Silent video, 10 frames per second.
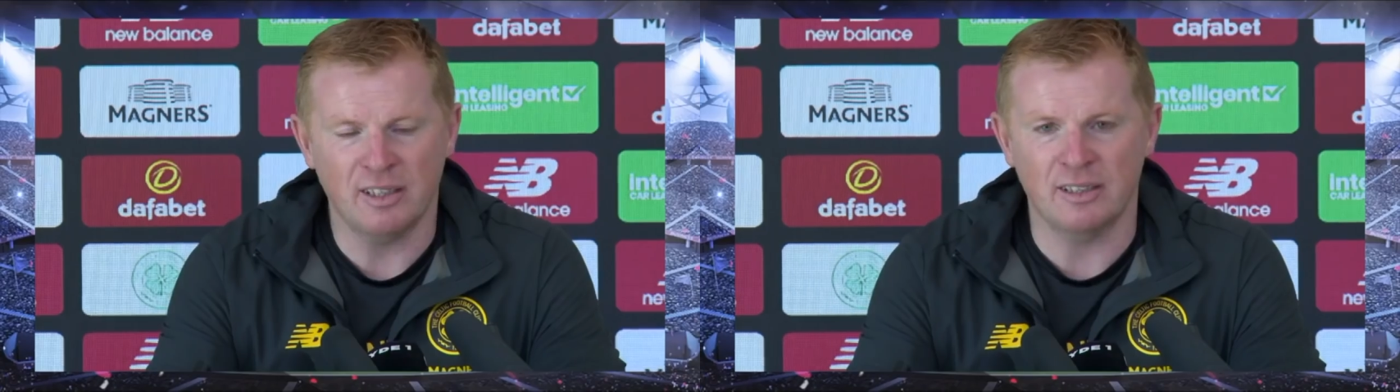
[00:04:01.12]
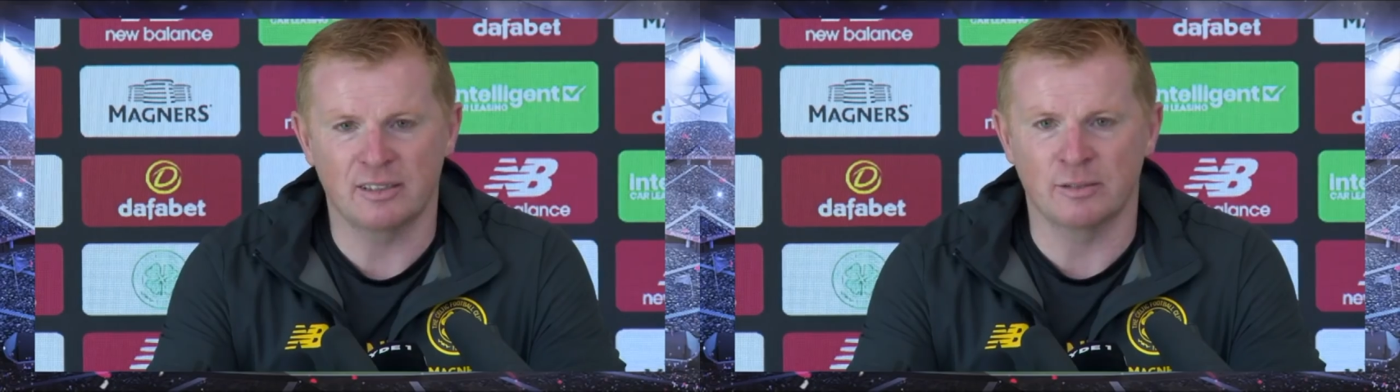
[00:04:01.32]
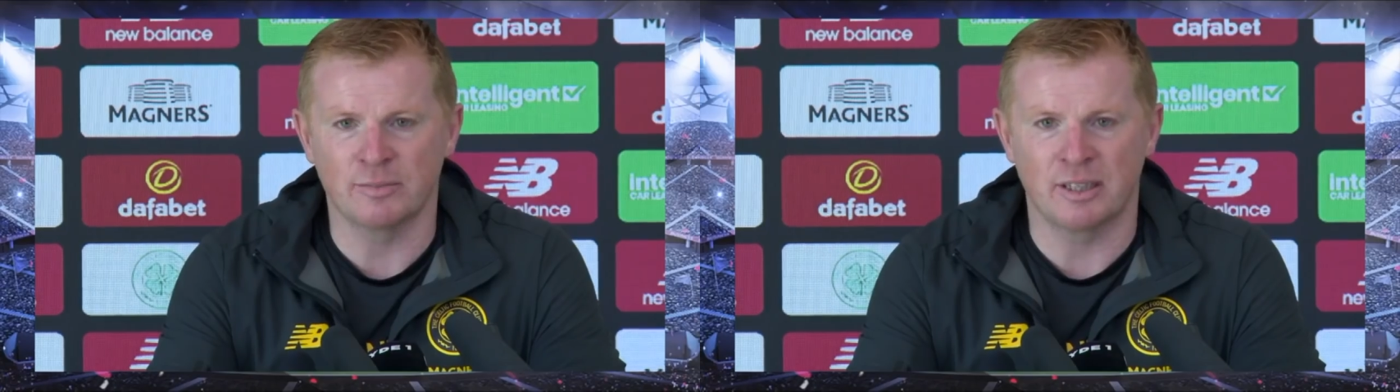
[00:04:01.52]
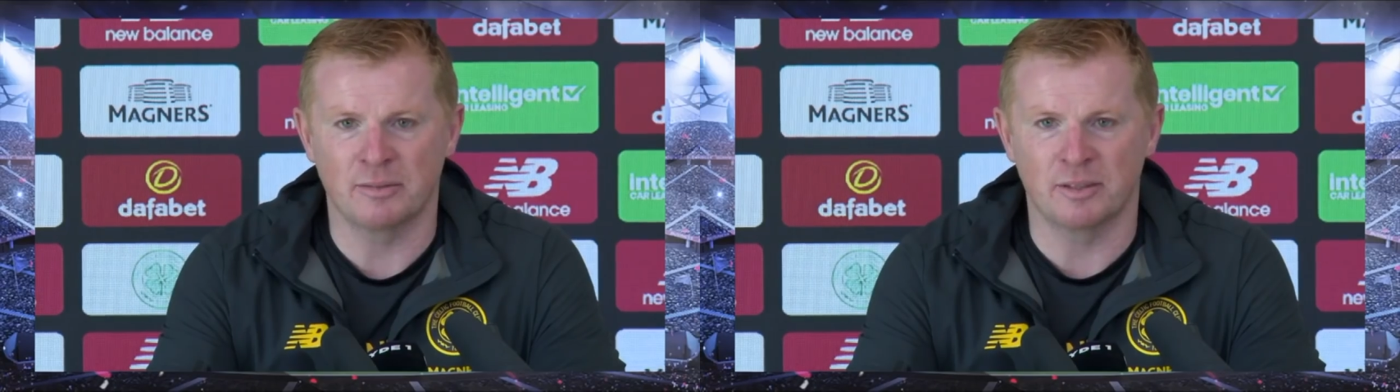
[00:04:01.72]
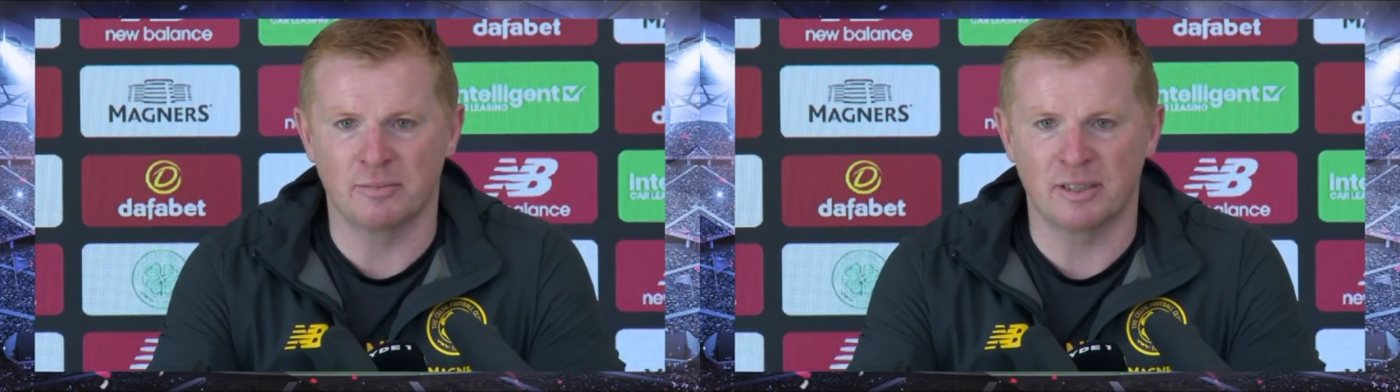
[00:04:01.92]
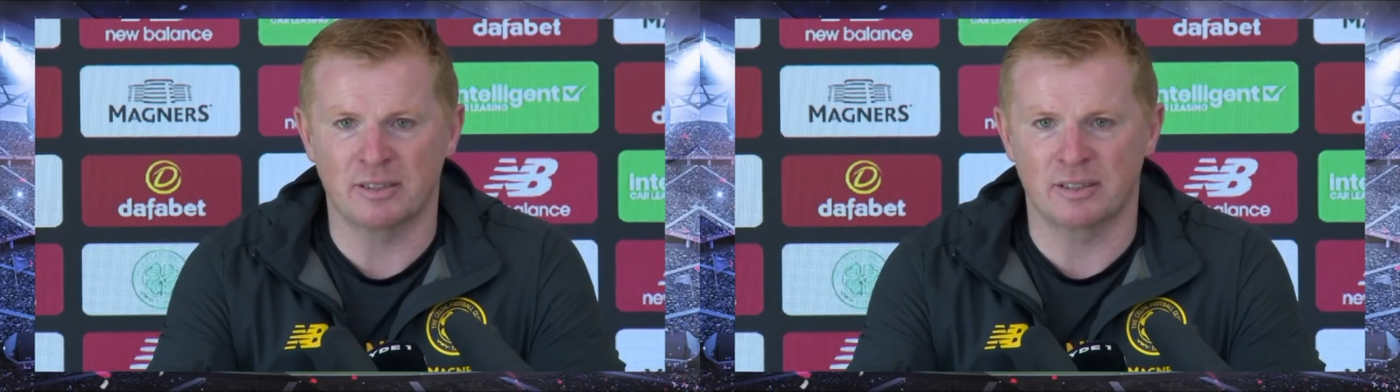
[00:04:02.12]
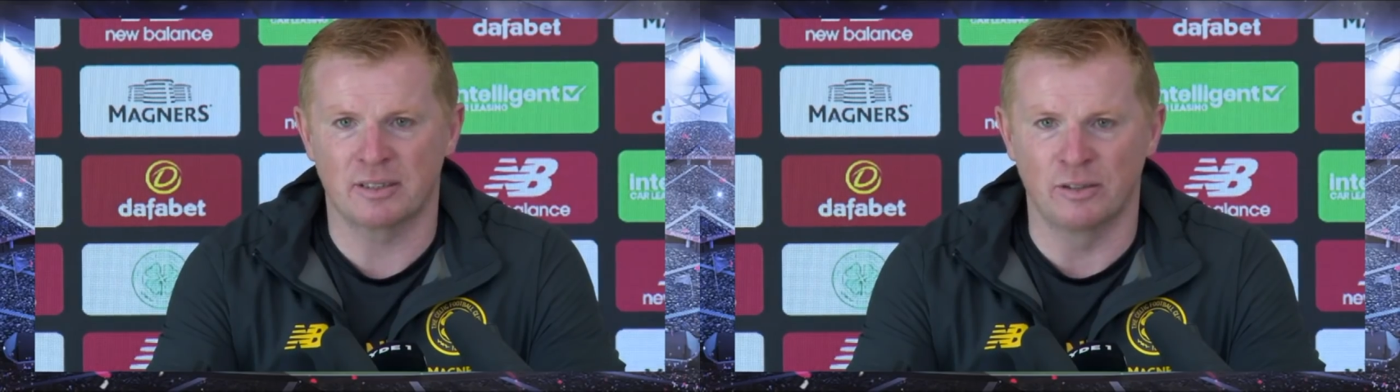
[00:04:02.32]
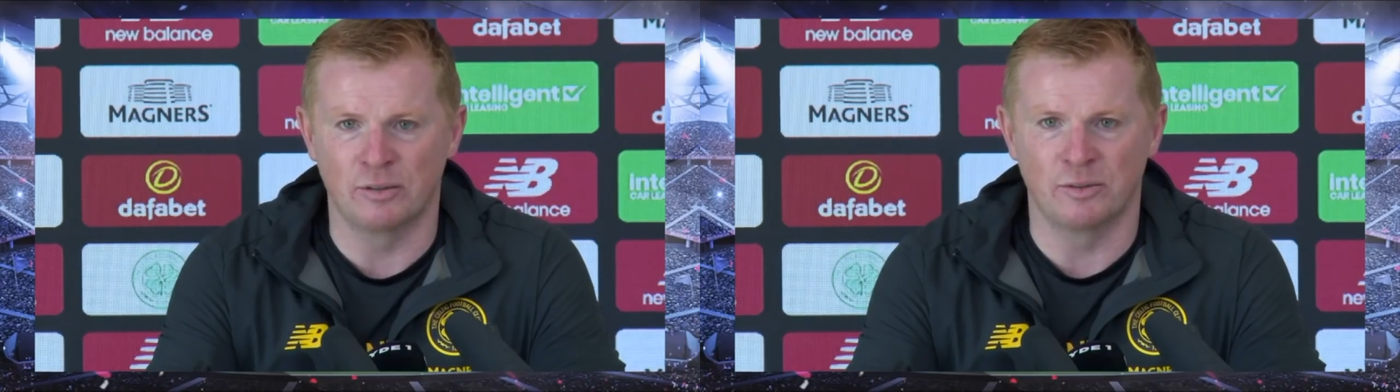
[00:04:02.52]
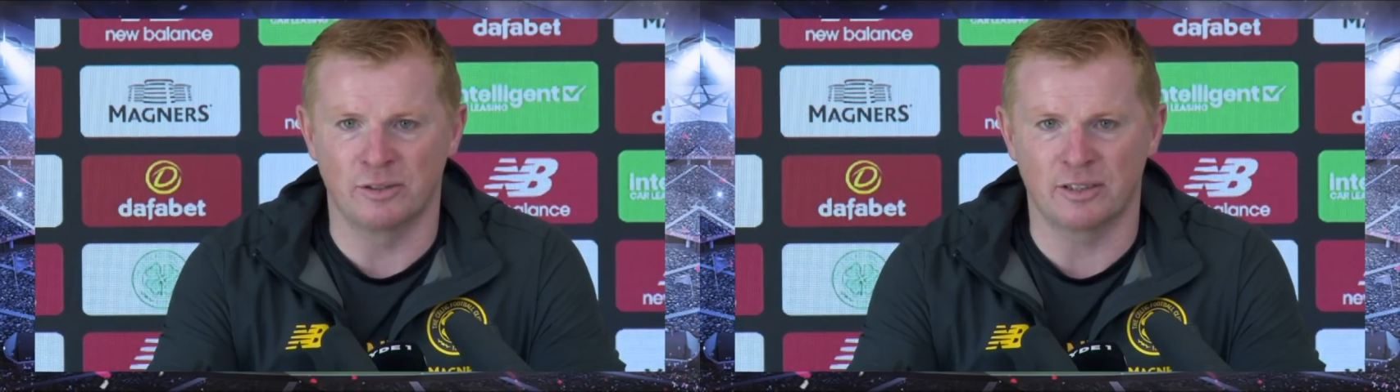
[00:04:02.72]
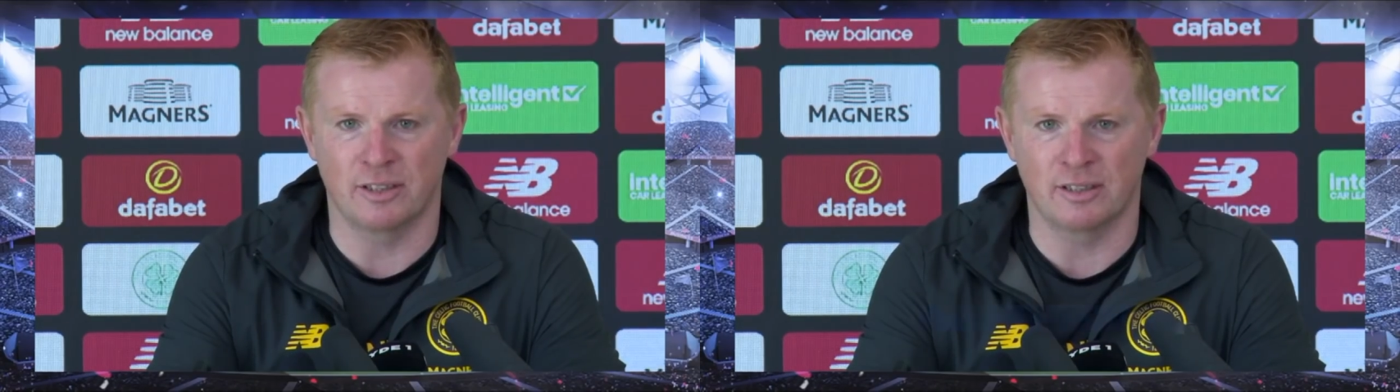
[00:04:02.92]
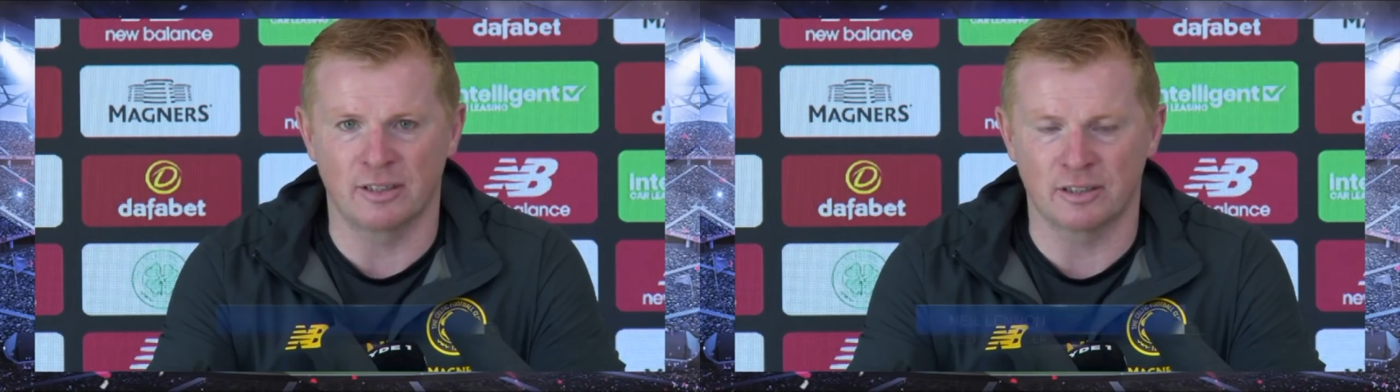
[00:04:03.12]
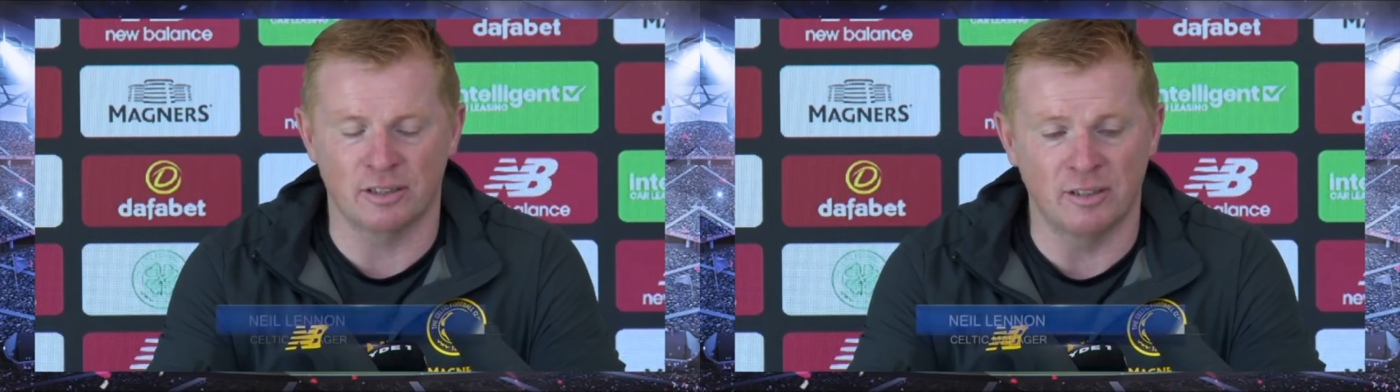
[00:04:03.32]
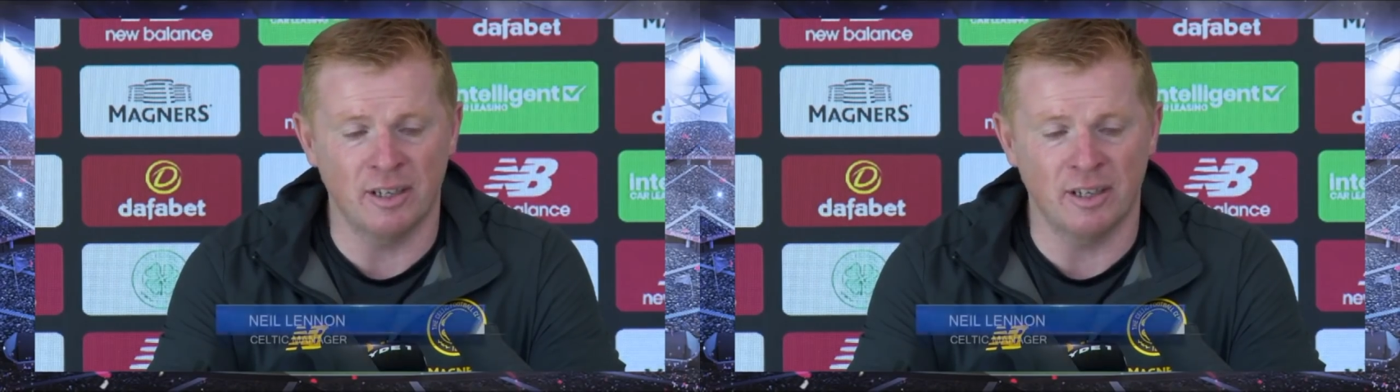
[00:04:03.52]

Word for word: I think it sometimes it makes young ones think that it's